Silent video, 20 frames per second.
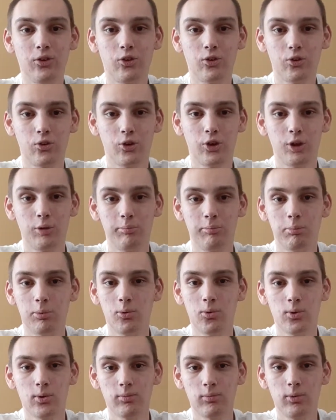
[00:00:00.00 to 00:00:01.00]
There's like
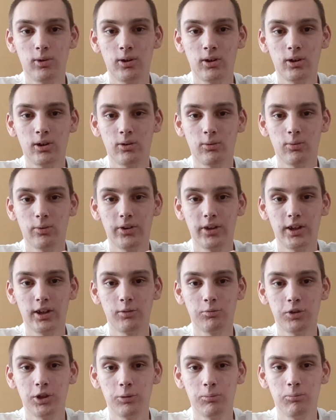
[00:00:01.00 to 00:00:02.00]
Boardwalk, where they
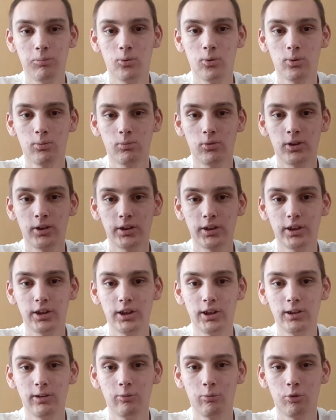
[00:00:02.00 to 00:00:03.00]
have like boardwalk
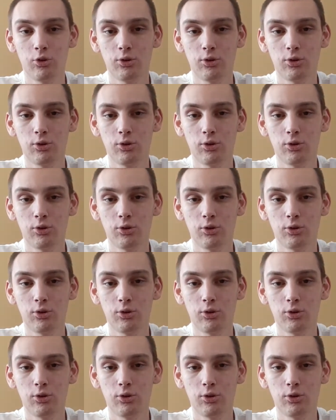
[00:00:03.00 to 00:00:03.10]
games,